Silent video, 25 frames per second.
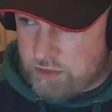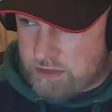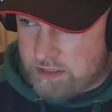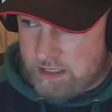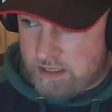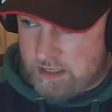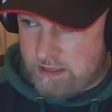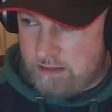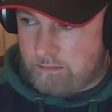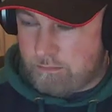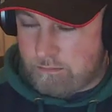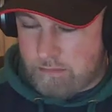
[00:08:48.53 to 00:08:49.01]

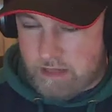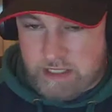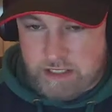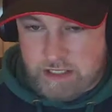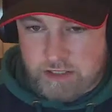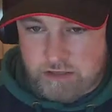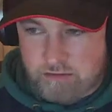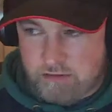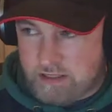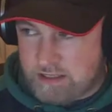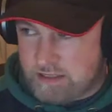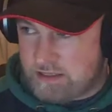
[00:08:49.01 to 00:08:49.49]
it,
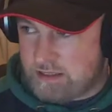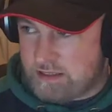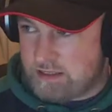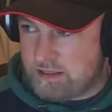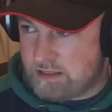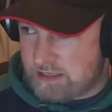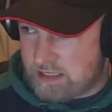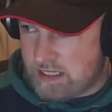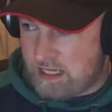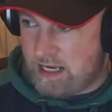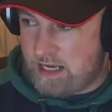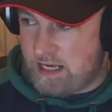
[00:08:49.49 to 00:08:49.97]
measure it to
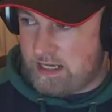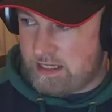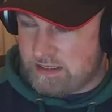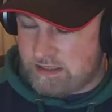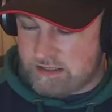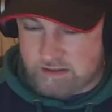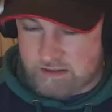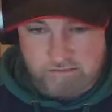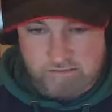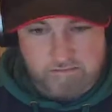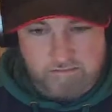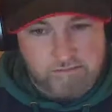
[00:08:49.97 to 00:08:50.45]

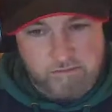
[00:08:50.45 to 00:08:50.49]
size,